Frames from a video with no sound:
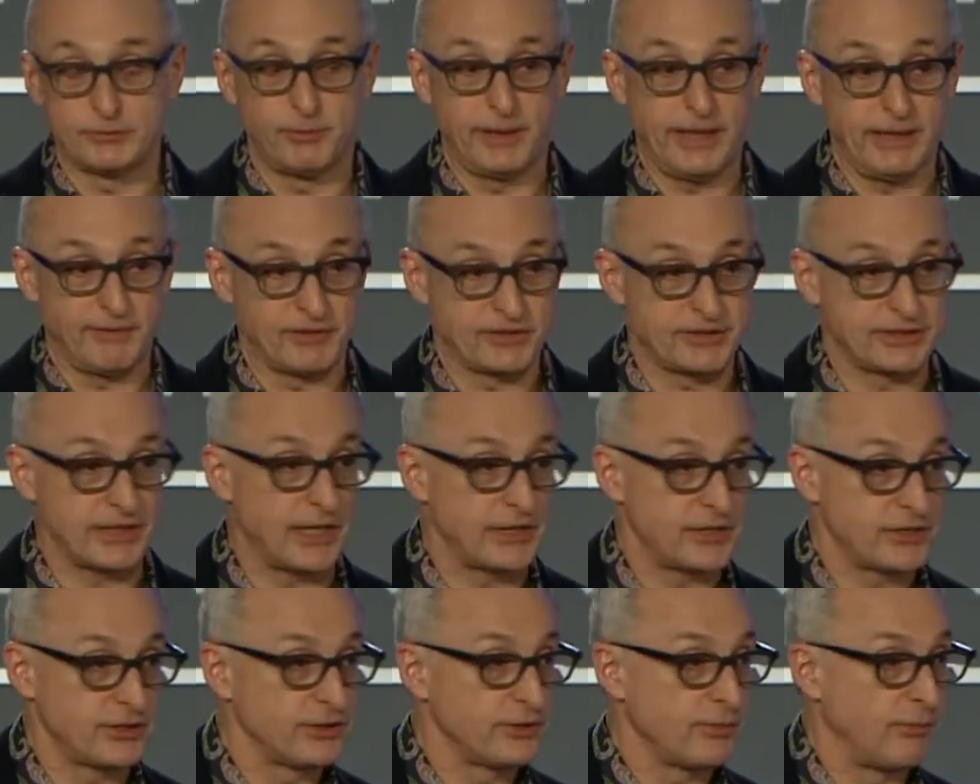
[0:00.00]
we have a
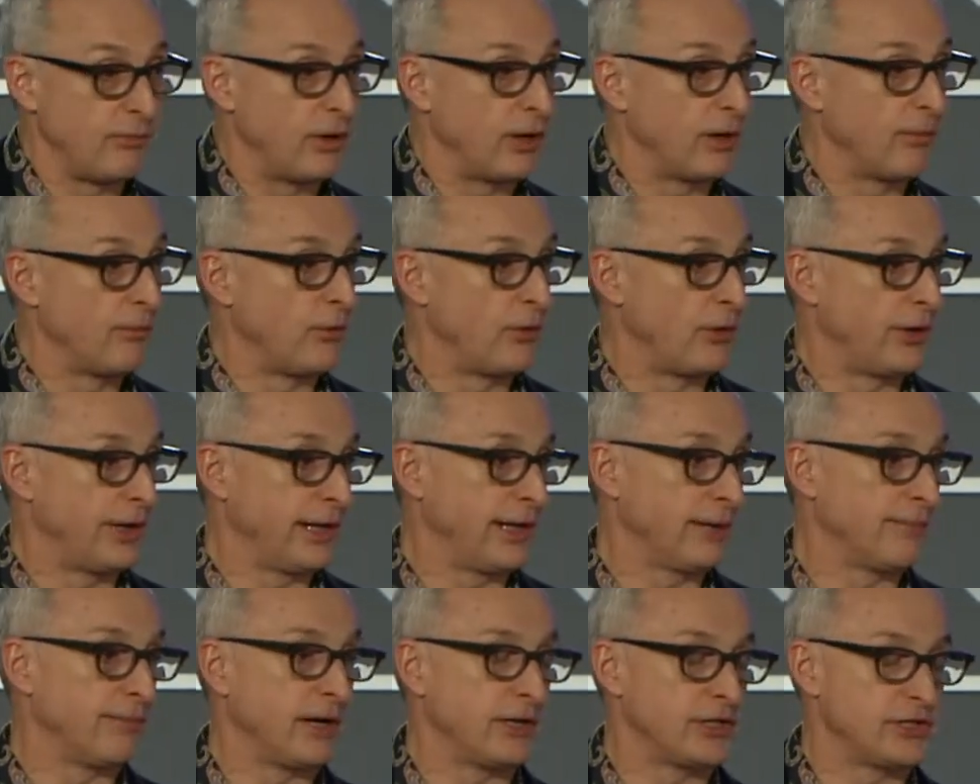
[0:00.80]
session tomorrow
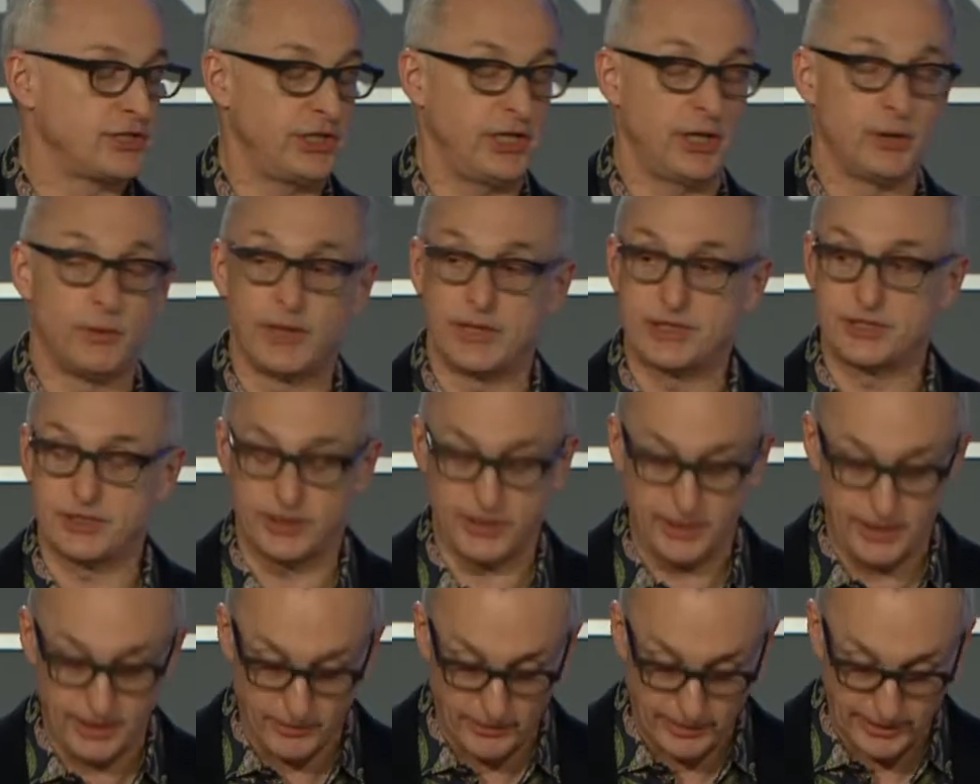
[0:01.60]
morning about
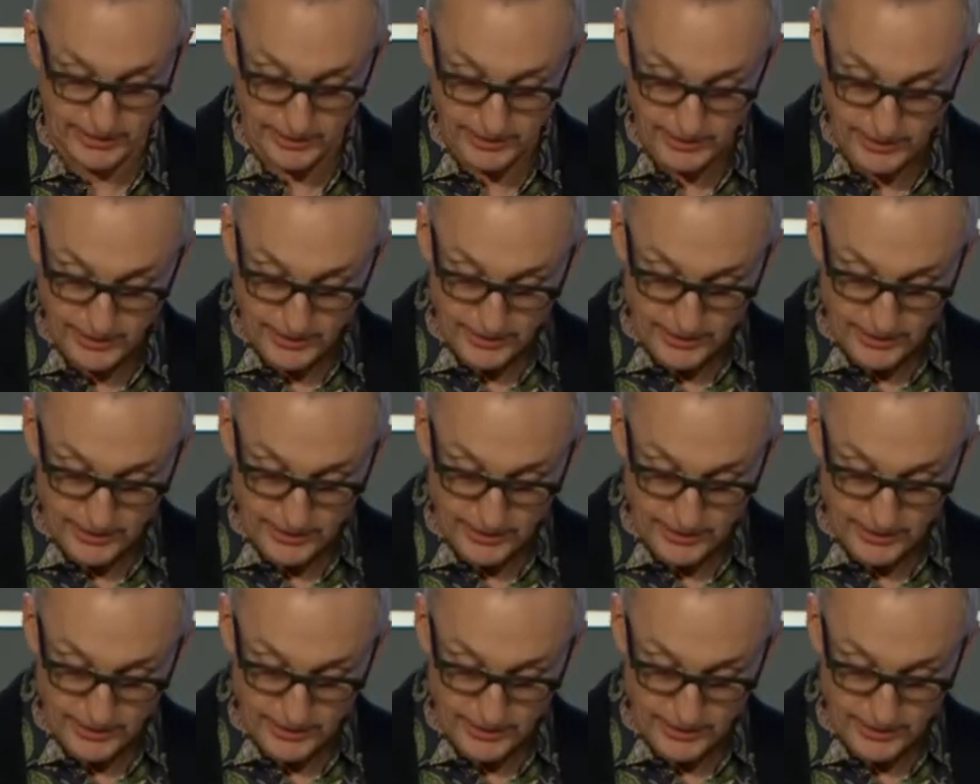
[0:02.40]
geoengineering,